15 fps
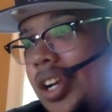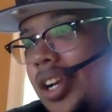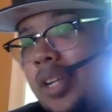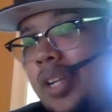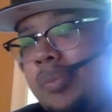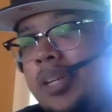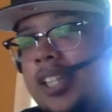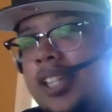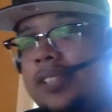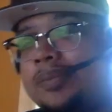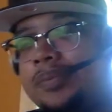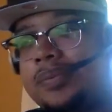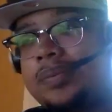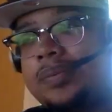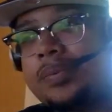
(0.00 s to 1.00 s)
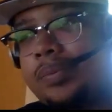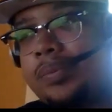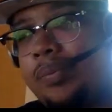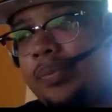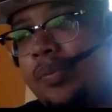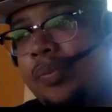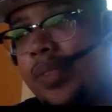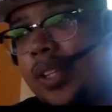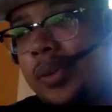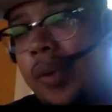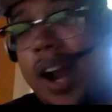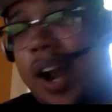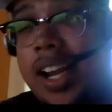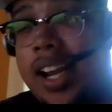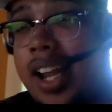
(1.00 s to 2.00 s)
but right
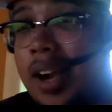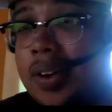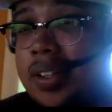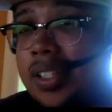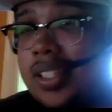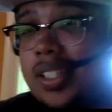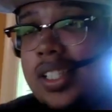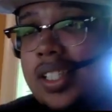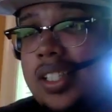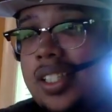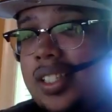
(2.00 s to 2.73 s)
now it's it's